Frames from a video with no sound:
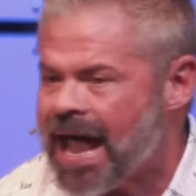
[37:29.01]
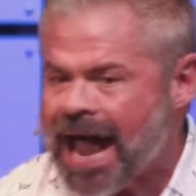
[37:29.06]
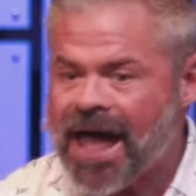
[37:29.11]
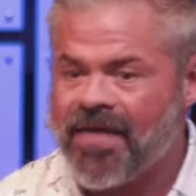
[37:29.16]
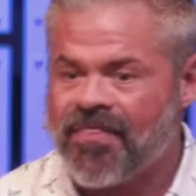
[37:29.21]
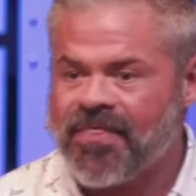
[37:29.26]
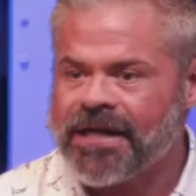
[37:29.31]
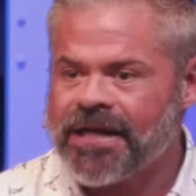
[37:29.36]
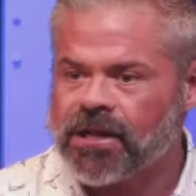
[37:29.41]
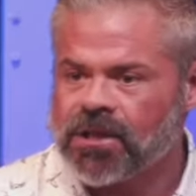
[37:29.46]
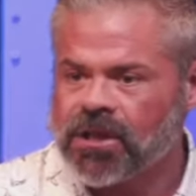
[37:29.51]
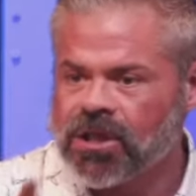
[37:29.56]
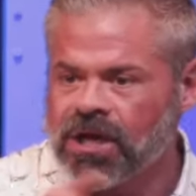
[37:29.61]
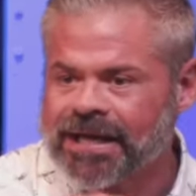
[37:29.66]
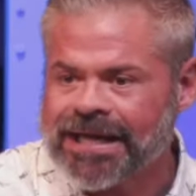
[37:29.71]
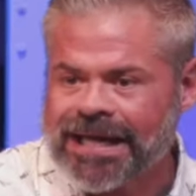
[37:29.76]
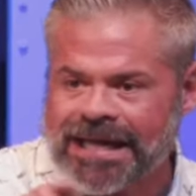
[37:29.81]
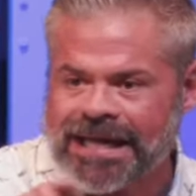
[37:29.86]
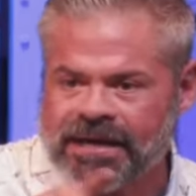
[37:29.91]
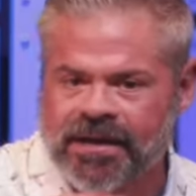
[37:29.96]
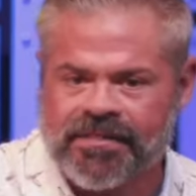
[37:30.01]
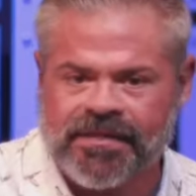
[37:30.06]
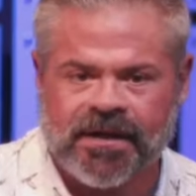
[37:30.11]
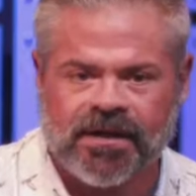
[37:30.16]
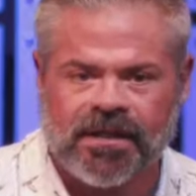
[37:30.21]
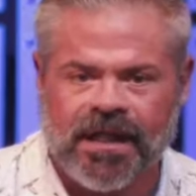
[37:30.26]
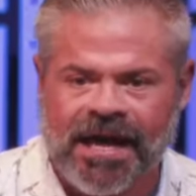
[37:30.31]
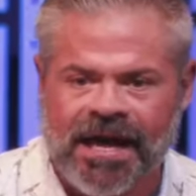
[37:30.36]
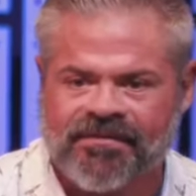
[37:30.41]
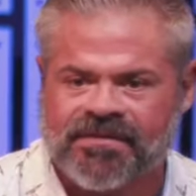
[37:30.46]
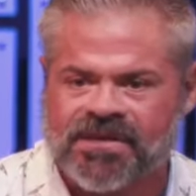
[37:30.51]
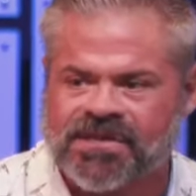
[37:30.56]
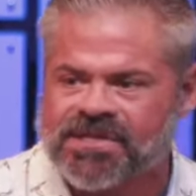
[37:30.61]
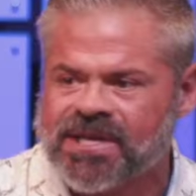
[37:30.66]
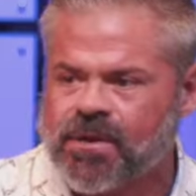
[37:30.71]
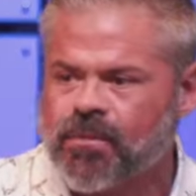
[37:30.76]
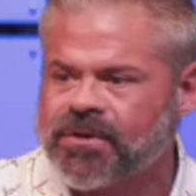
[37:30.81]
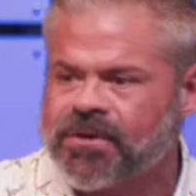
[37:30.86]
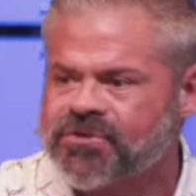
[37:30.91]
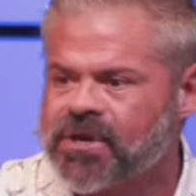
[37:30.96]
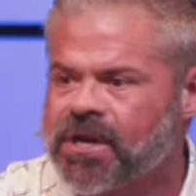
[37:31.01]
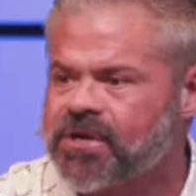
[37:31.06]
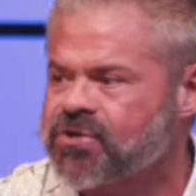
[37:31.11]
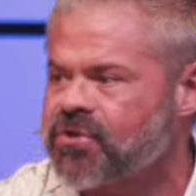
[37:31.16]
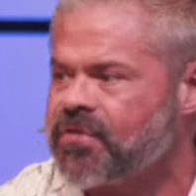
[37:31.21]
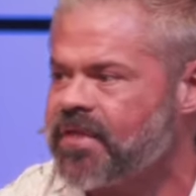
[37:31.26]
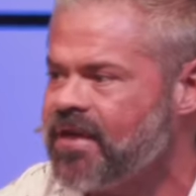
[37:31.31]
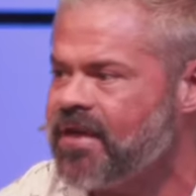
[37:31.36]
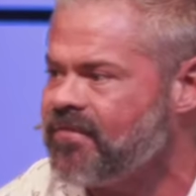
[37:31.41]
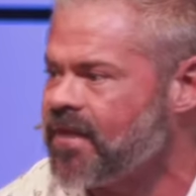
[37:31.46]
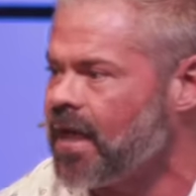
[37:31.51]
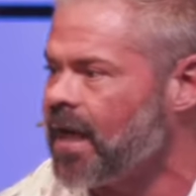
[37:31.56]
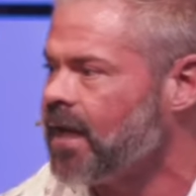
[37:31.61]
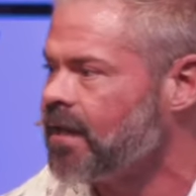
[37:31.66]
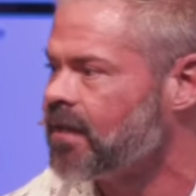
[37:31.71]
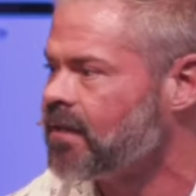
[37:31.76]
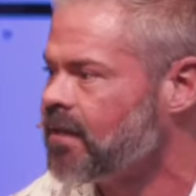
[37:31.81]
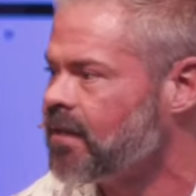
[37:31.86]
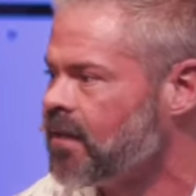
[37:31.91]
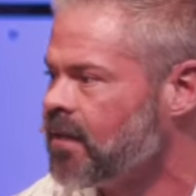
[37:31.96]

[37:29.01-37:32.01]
and then looking into their life to see what treasure they've got.